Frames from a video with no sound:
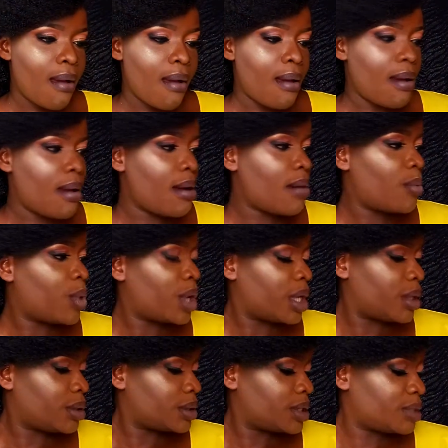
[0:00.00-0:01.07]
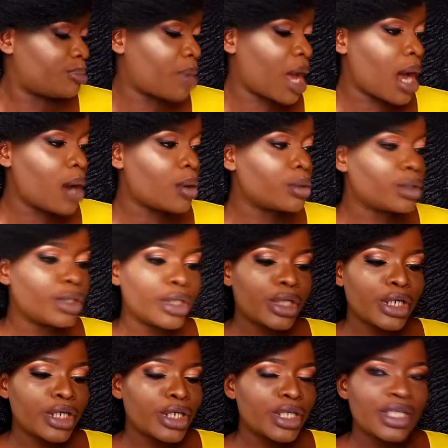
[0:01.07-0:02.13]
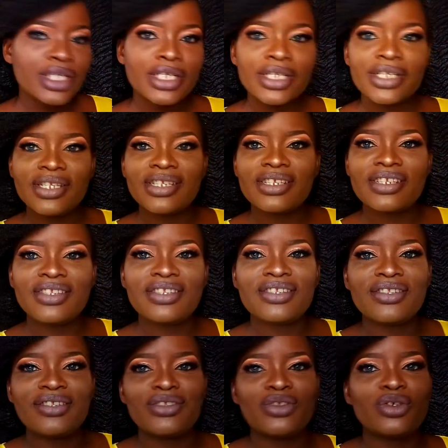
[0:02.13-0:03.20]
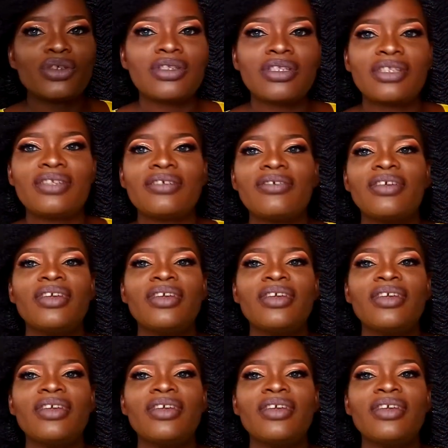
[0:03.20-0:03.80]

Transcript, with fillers: Mm, what else powders it's just